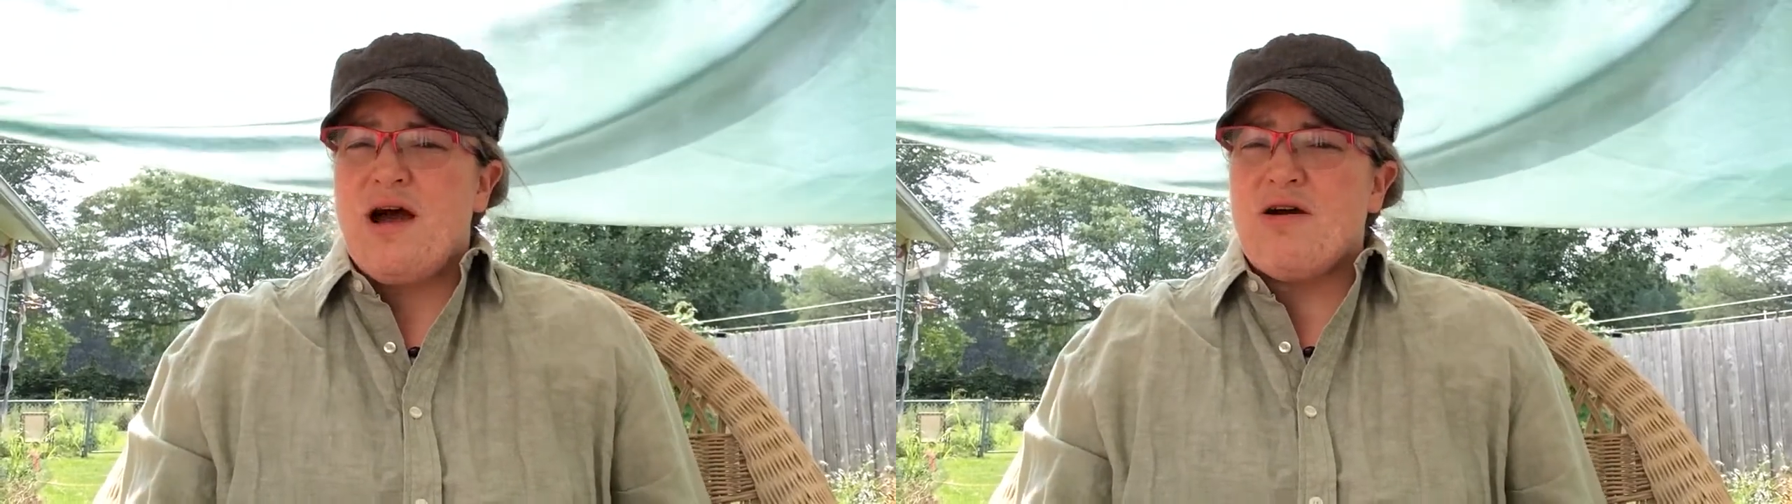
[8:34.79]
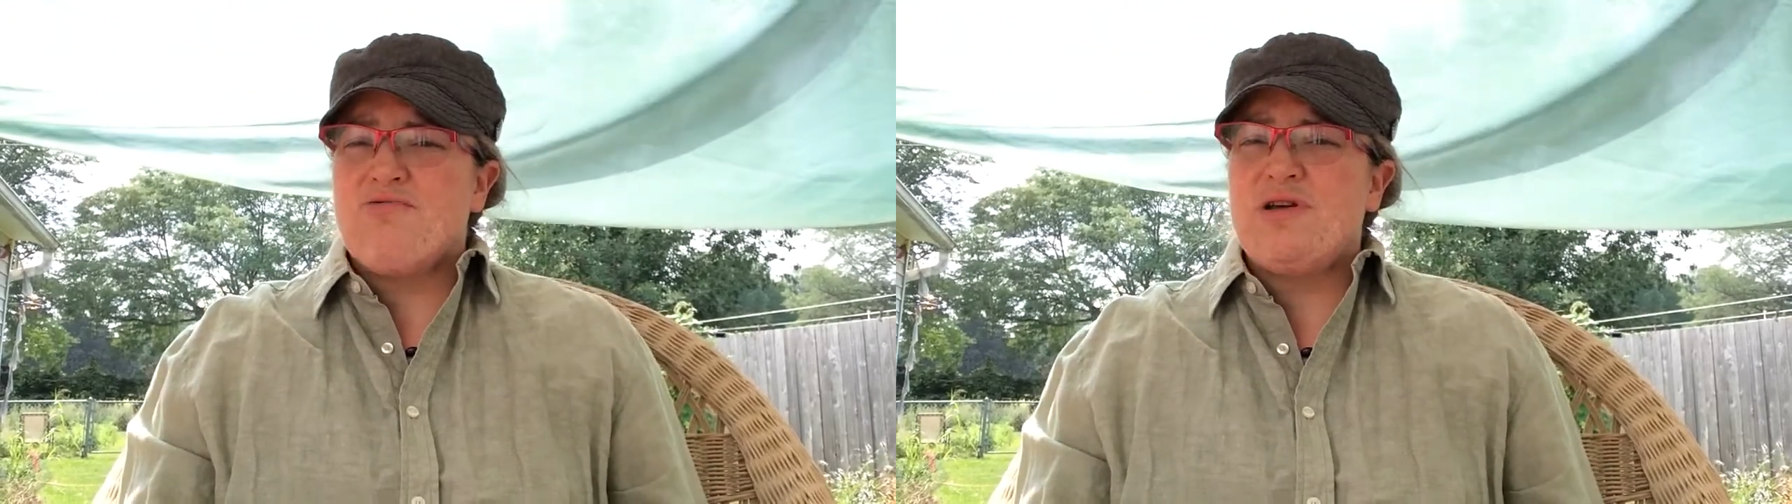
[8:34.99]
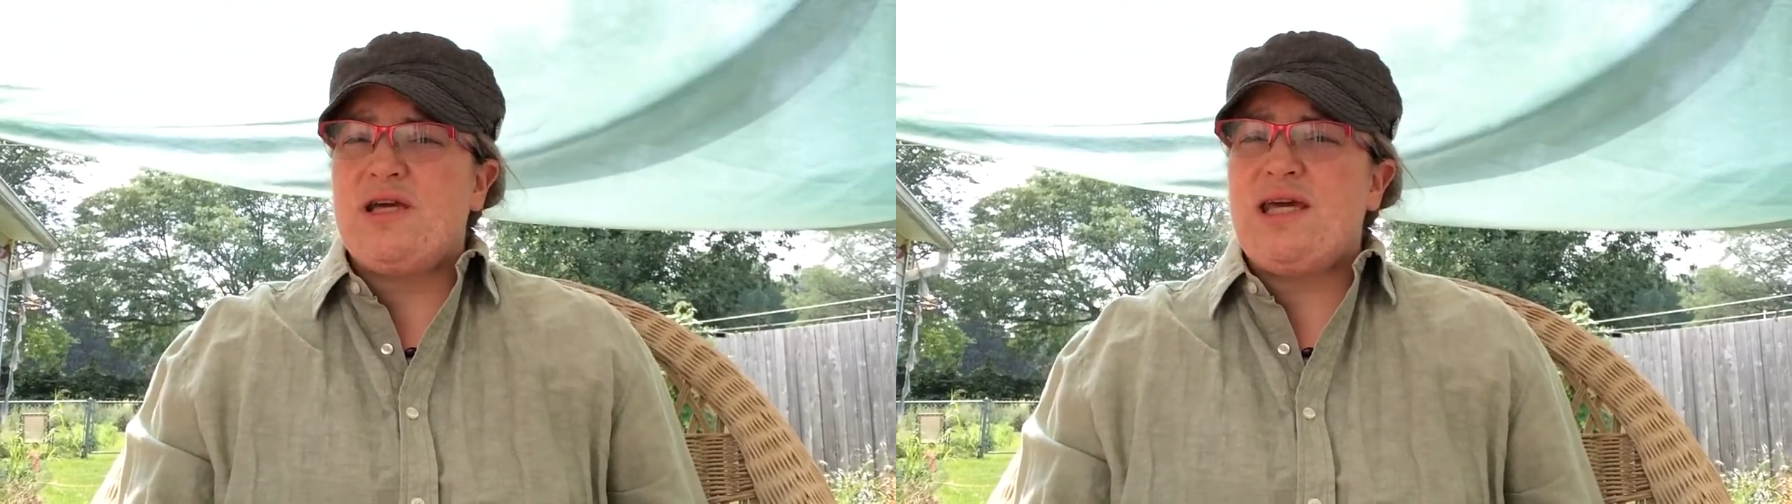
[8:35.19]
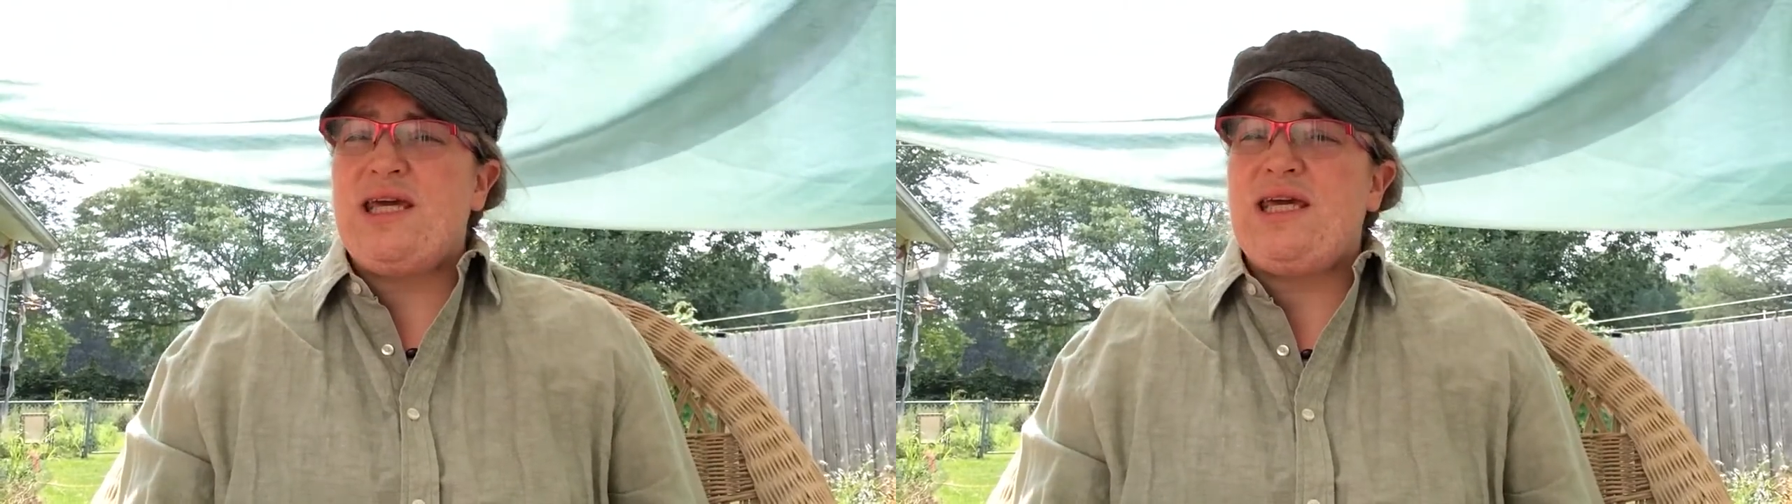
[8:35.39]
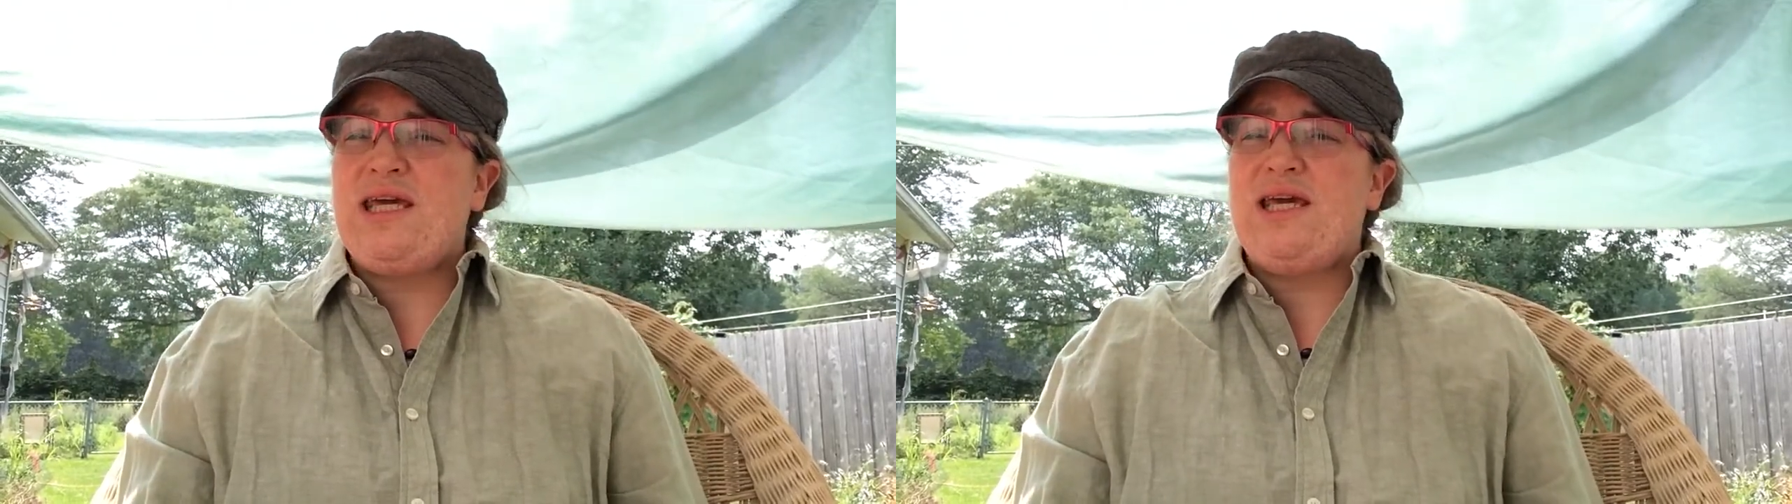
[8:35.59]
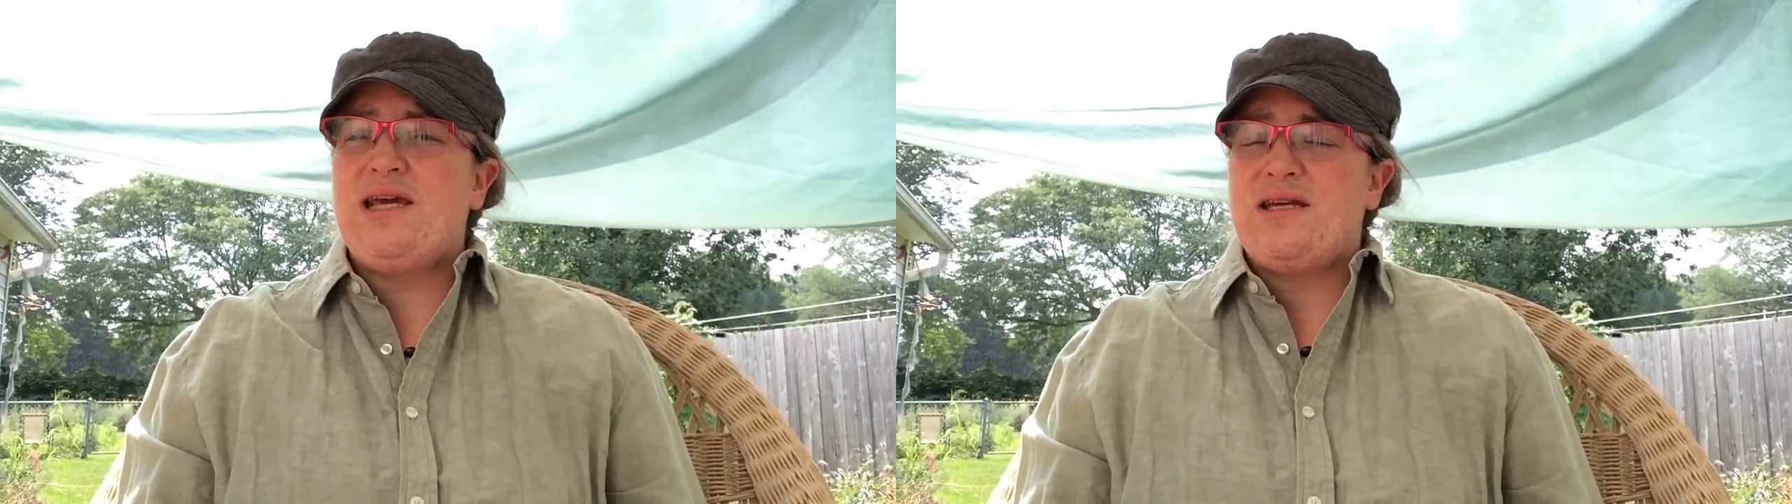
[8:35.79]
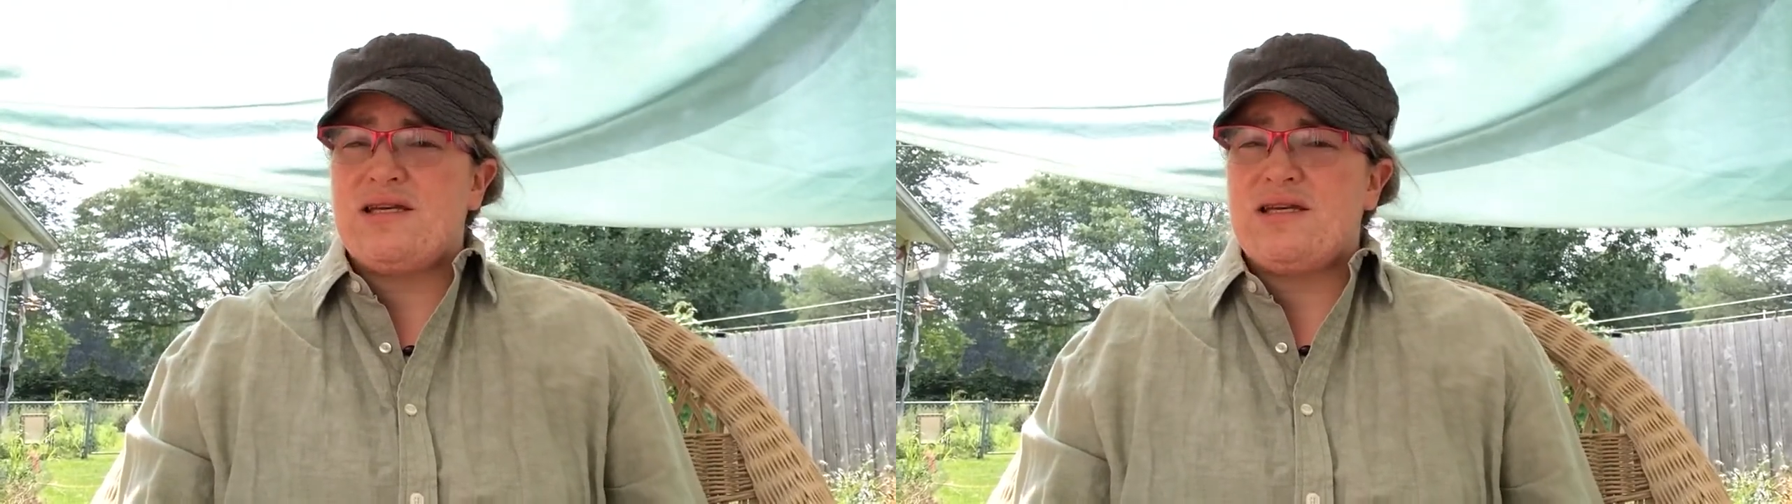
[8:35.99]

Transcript: are really key